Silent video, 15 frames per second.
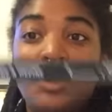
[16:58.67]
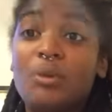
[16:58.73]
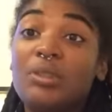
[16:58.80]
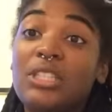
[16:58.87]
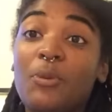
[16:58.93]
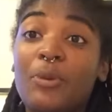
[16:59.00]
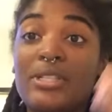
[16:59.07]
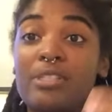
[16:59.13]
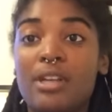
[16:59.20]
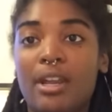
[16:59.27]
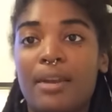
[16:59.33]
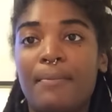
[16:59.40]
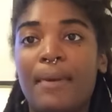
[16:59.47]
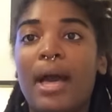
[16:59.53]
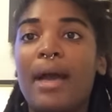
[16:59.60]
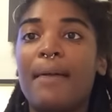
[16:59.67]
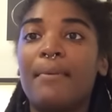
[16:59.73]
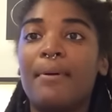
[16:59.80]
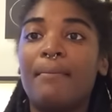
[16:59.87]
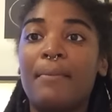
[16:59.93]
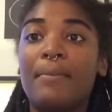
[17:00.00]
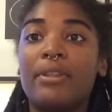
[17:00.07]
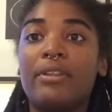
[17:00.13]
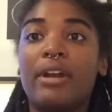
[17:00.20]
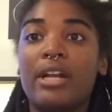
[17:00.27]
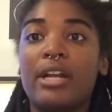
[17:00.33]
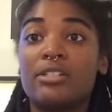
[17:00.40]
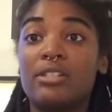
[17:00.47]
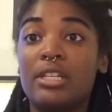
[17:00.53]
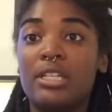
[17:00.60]
Which I wasn't going to buy, but my mother
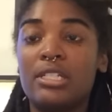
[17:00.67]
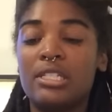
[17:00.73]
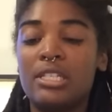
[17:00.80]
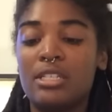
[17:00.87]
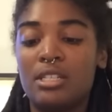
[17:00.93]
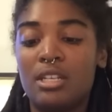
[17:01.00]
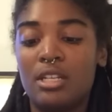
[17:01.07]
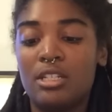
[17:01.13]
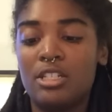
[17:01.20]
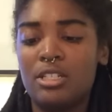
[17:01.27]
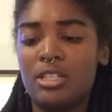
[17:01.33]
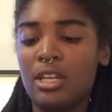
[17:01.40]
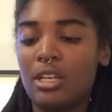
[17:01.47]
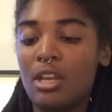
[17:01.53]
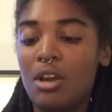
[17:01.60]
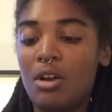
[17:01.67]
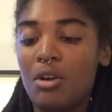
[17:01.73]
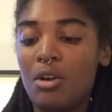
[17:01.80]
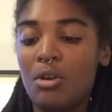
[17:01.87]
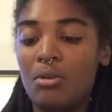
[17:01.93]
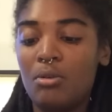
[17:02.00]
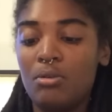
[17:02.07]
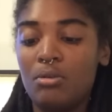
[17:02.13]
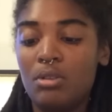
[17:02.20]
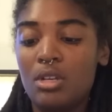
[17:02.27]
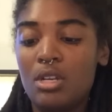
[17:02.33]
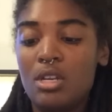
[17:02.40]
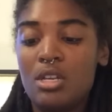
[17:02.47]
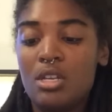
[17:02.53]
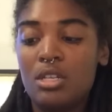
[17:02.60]
actually insisted. She's like, no,
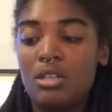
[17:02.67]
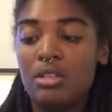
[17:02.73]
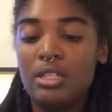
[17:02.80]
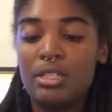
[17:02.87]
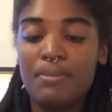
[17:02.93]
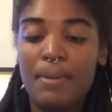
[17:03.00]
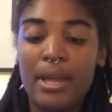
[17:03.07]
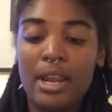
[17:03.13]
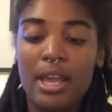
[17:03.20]
you need to buy an